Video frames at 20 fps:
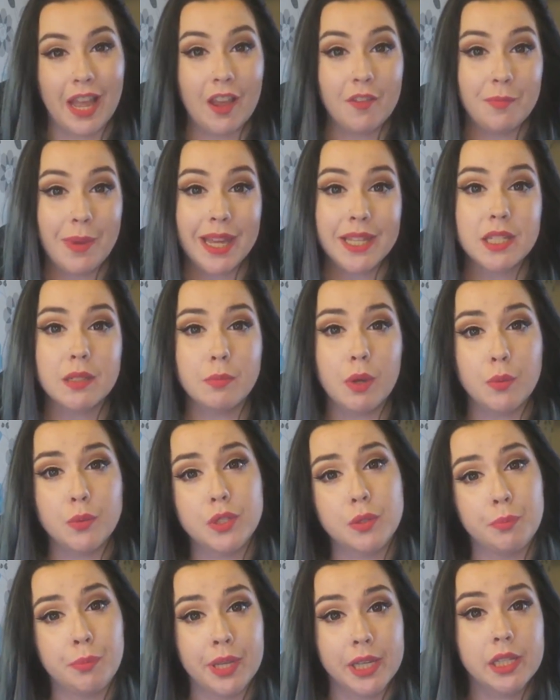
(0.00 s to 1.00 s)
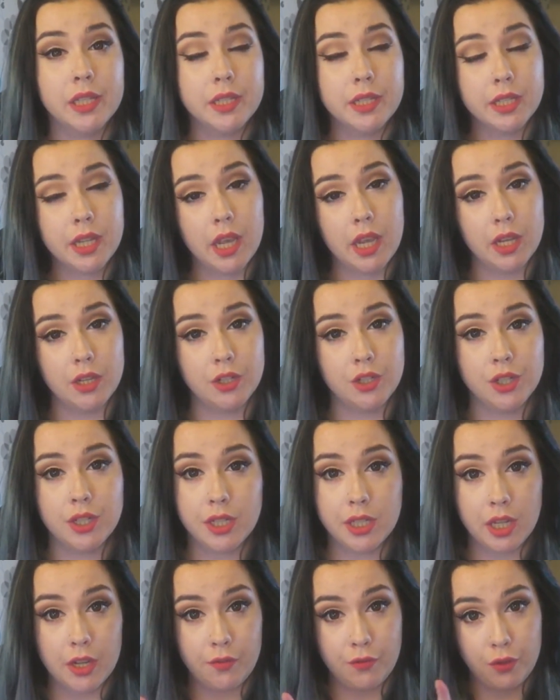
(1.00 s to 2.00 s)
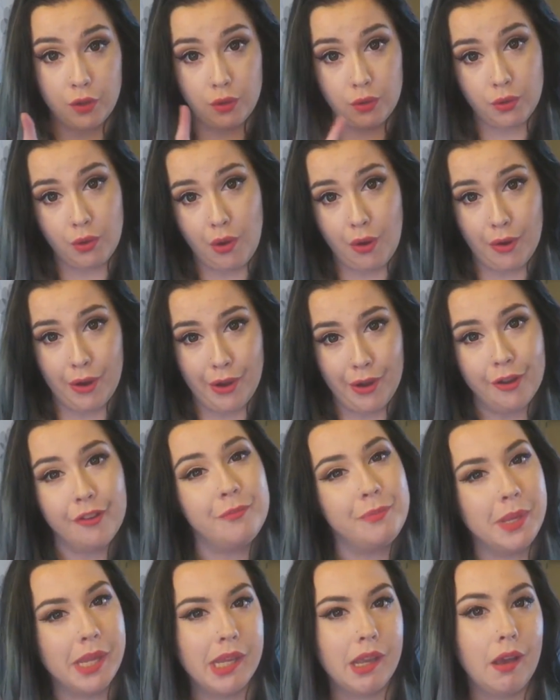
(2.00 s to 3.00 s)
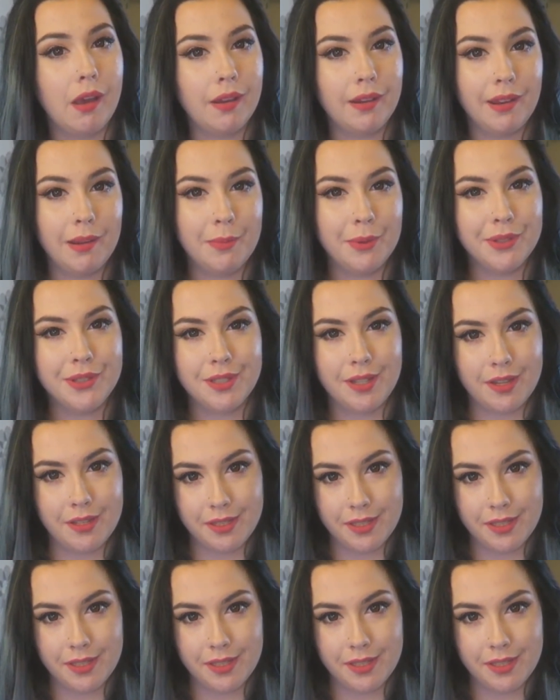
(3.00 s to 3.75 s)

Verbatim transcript: I've masked him up with some pickless cage to save you the horror of being unable to